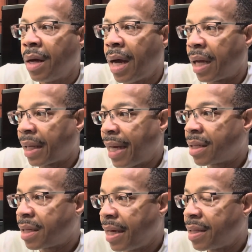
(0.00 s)
I like
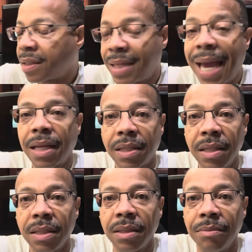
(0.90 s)
tax
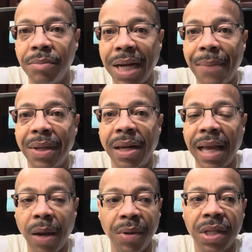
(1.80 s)
season, but I'd be
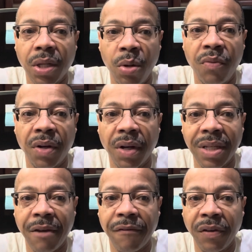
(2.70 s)
glad when it's over because
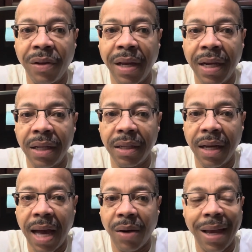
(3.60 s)
I feel like
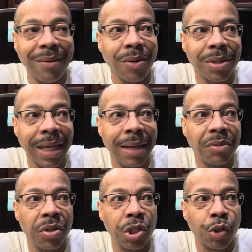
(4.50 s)
I don't have no time
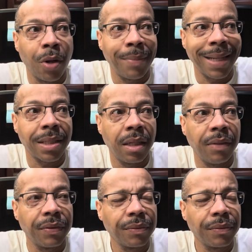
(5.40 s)
to enjoy myself.